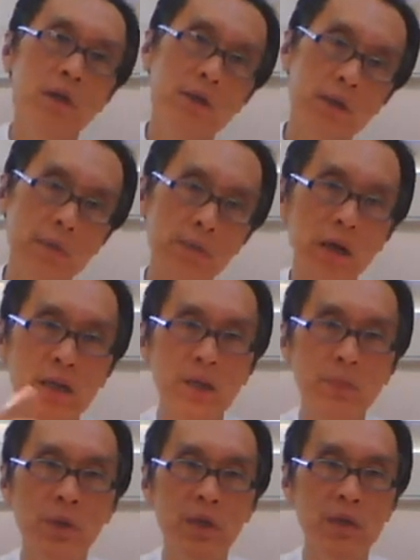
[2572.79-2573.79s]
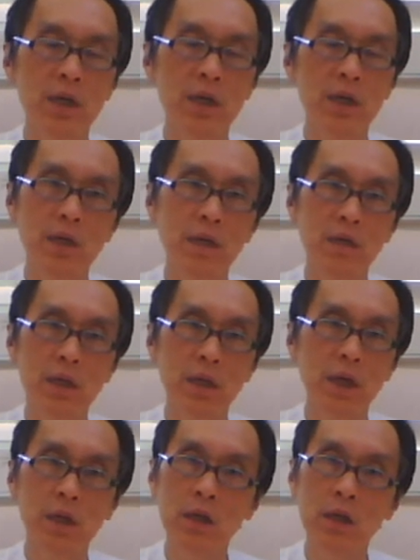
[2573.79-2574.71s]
some experts saying this and that.